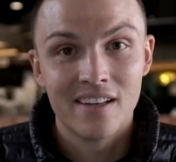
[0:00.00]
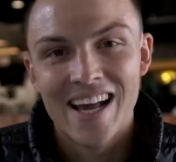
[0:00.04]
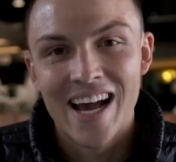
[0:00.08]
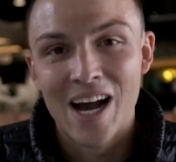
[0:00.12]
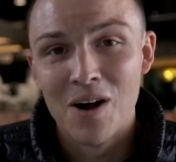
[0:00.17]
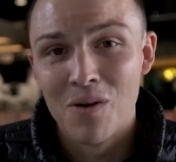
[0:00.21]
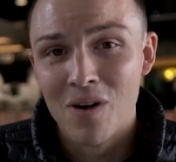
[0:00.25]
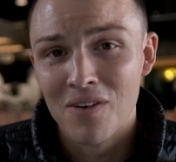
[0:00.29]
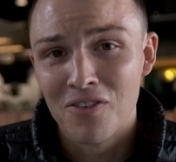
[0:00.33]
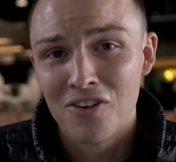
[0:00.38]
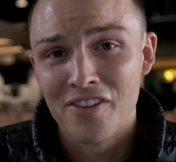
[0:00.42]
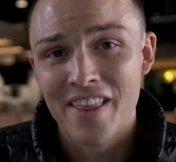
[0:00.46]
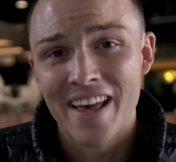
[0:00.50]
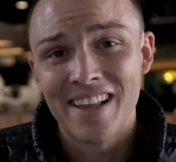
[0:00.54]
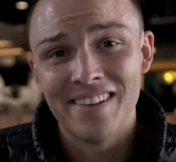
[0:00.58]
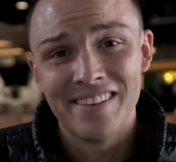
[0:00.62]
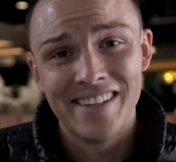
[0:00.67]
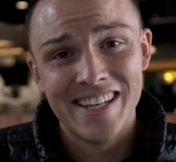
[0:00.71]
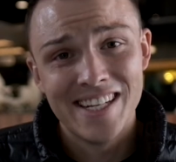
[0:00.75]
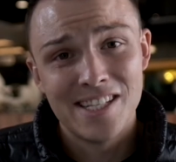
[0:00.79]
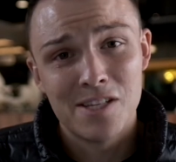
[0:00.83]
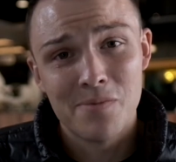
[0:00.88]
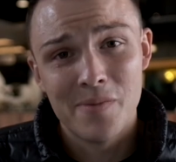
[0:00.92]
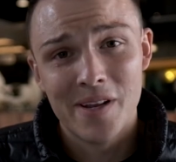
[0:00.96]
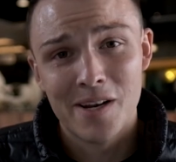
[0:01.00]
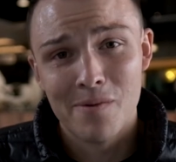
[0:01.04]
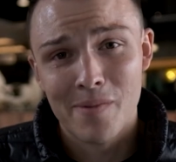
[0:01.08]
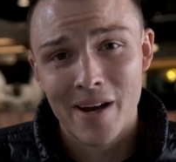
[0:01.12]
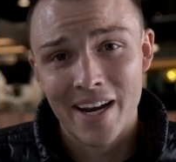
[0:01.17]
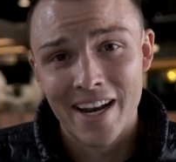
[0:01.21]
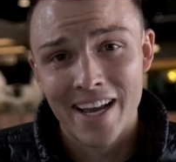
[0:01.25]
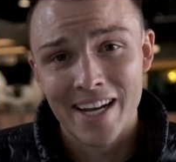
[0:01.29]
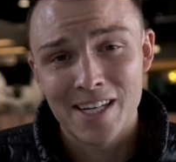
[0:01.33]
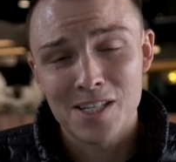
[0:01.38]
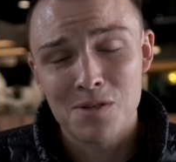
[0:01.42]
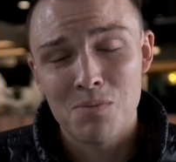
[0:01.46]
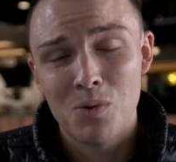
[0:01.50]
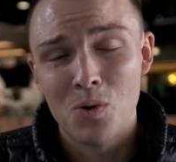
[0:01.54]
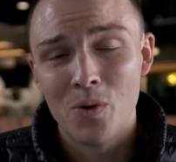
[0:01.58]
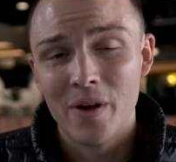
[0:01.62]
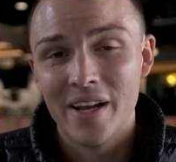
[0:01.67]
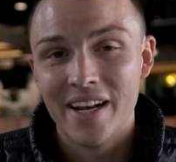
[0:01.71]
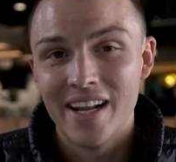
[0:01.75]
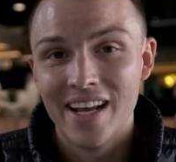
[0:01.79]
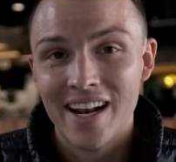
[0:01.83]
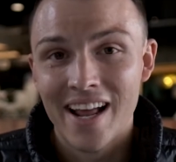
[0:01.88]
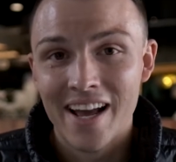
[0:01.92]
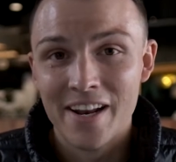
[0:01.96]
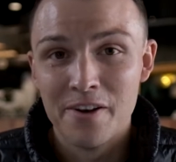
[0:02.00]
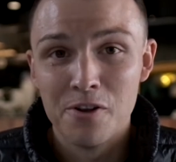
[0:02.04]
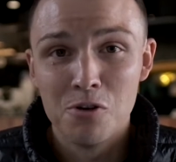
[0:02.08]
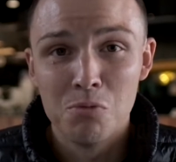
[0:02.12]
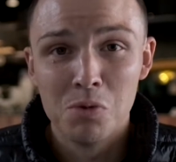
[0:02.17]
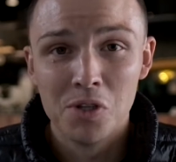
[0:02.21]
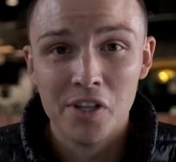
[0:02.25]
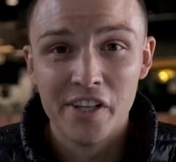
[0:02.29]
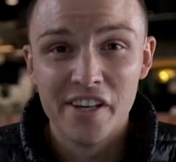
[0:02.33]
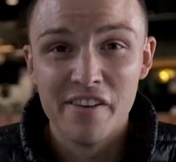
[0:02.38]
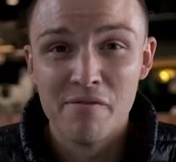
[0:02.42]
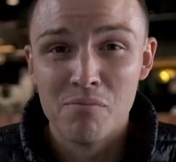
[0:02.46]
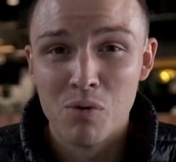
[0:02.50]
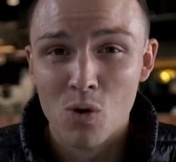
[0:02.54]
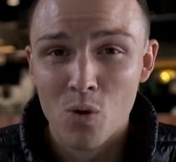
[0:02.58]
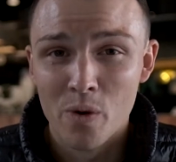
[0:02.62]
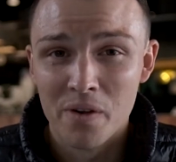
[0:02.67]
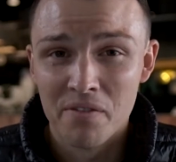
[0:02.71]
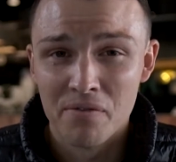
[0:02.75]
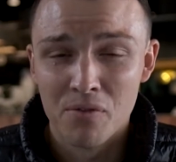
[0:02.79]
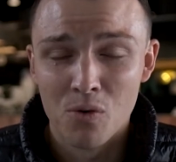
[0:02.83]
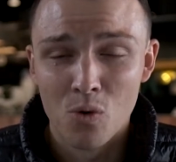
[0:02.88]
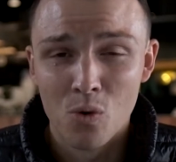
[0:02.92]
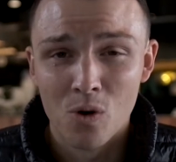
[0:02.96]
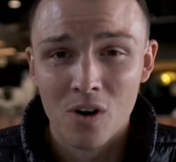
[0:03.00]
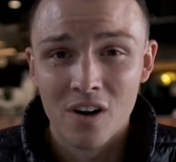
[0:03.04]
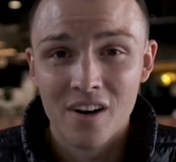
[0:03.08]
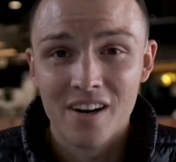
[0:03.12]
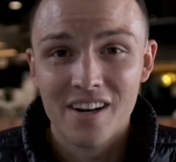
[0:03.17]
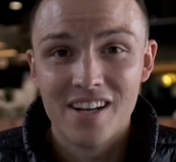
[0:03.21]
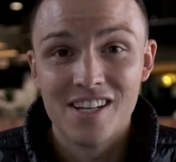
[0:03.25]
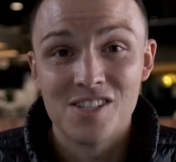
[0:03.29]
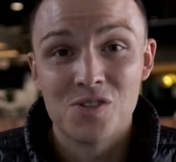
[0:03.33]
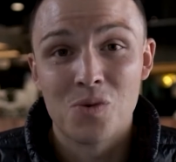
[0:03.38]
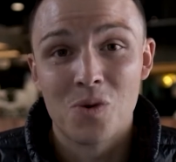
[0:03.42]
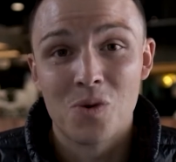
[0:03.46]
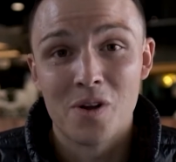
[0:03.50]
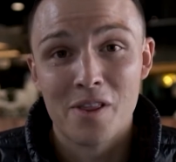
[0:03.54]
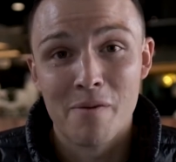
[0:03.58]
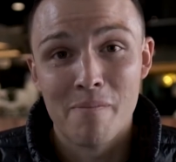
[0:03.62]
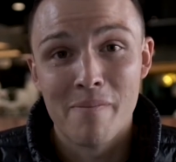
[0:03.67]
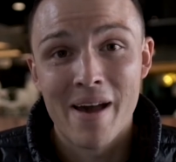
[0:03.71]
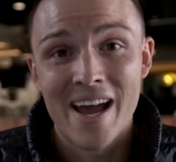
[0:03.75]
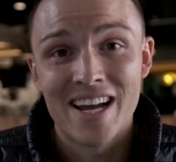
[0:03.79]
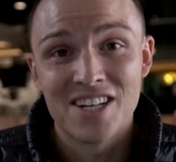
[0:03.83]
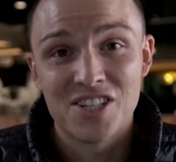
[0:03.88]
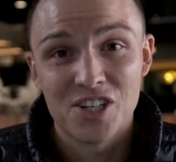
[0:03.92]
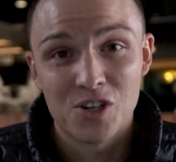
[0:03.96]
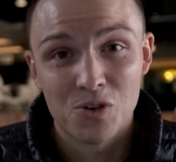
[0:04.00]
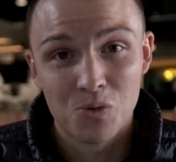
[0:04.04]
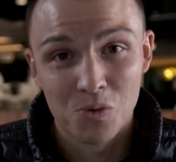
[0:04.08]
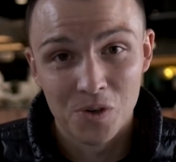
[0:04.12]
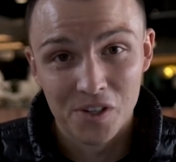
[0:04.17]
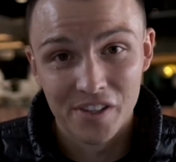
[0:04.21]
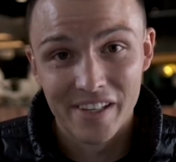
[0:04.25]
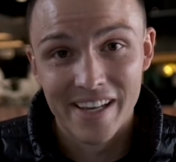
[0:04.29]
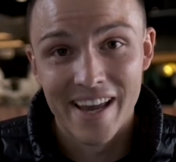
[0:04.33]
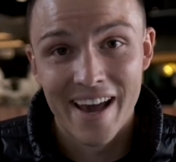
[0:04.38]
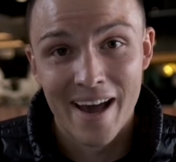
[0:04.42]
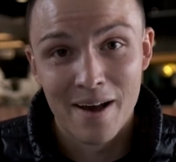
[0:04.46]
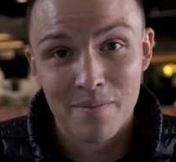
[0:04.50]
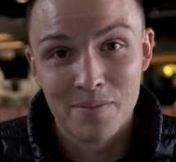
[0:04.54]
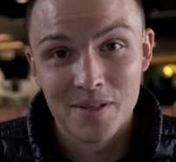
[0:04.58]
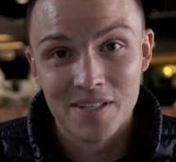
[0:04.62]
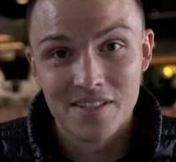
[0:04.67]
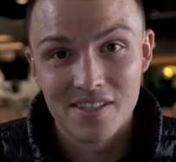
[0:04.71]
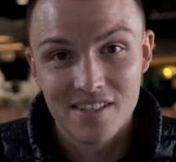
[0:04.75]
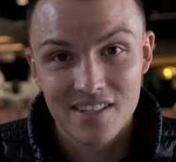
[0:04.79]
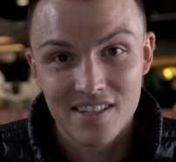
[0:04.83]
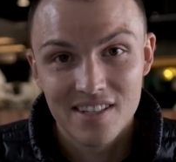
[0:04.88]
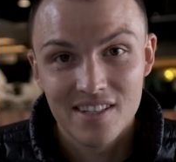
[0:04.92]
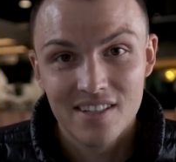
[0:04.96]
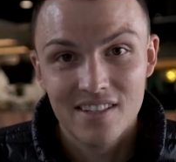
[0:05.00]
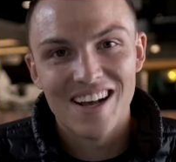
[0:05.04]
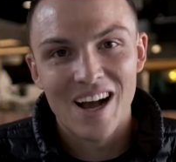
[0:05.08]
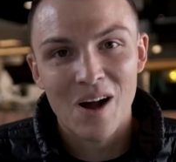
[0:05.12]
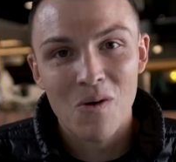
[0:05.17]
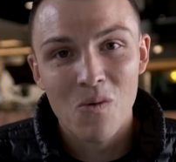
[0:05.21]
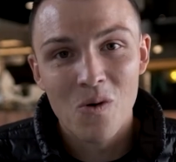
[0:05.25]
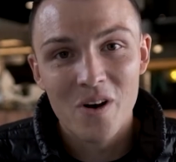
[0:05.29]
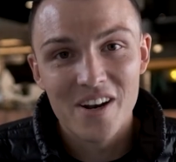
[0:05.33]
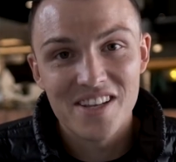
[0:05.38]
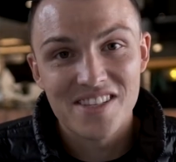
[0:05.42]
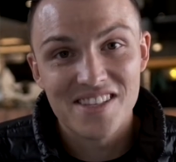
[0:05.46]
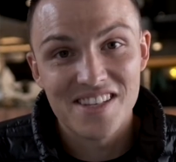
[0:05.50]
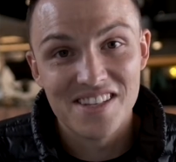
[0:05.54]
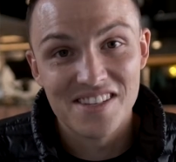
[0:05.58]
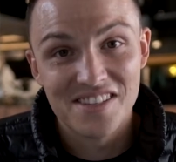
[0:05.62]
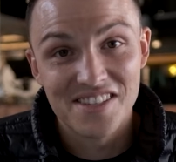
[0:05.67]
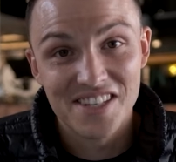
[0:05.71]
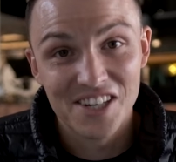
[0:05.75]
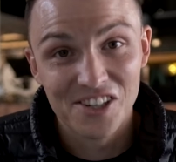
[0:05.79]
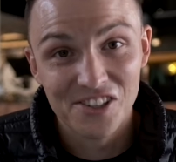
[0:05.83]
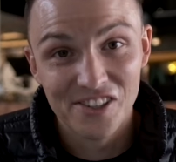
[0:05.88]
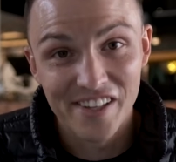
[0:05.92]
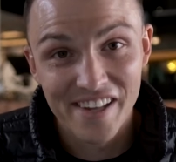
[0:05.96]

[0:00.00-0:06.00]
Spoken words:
However, that leads me to my next point, and I do believe point 4 is where the magic really happens. I want to sincerely